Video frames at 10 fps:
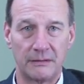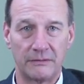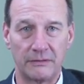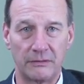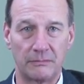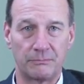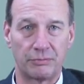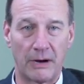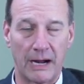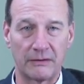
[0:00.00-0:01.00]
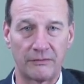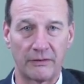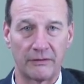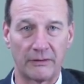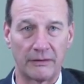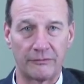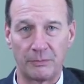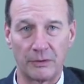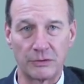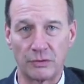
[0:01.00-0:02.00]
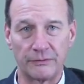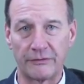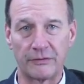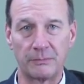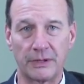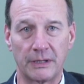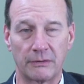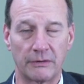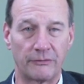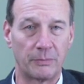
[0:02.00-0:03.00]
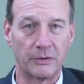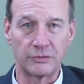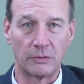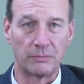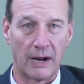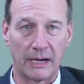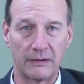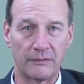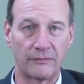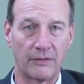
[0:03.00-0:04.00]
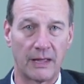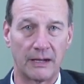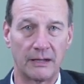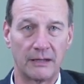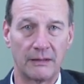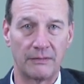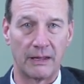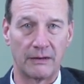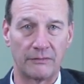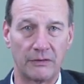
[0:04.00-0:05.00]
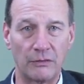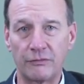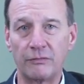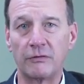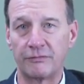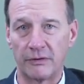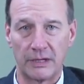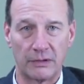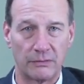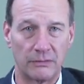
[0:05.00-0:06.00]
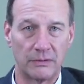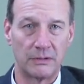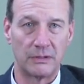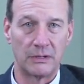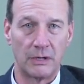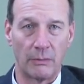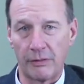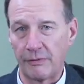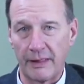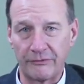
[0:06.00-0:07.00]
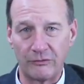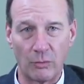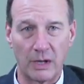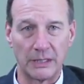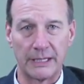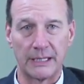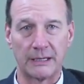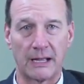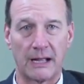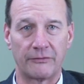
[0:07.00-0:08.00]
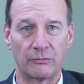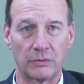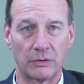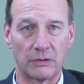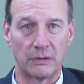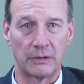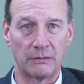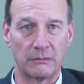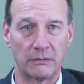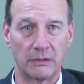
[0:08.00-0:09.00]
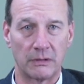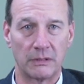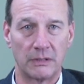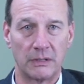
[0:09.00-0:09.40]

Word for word: to practice a, a spiritual discipline or a spiritual practice that, that is useful for you, whether that's dwelling in God's Word or